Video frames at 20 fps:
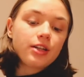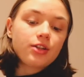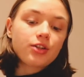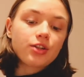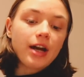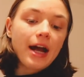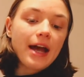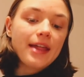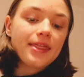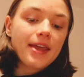
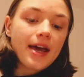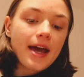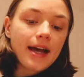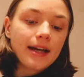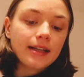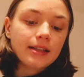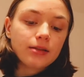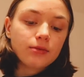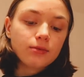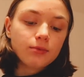tried the
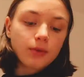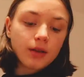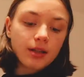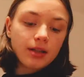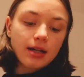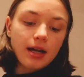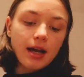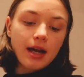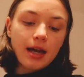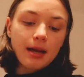eggs one
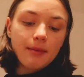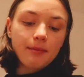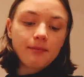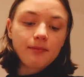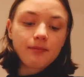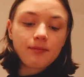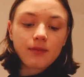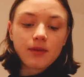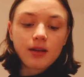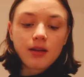time,
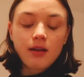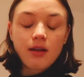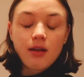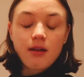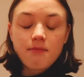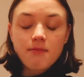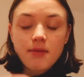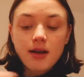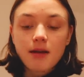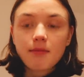
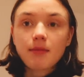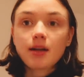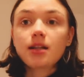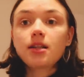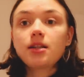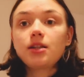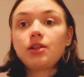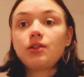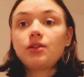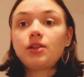but I'm
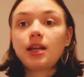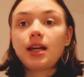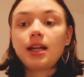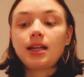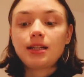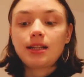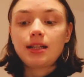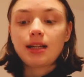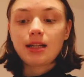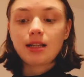gonna do a
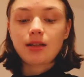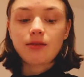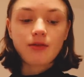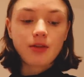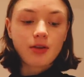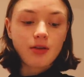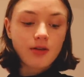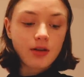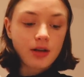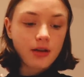taste test for
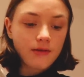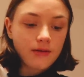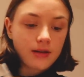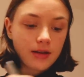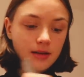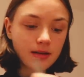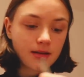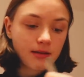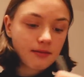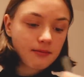you
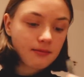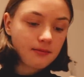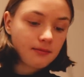anyways.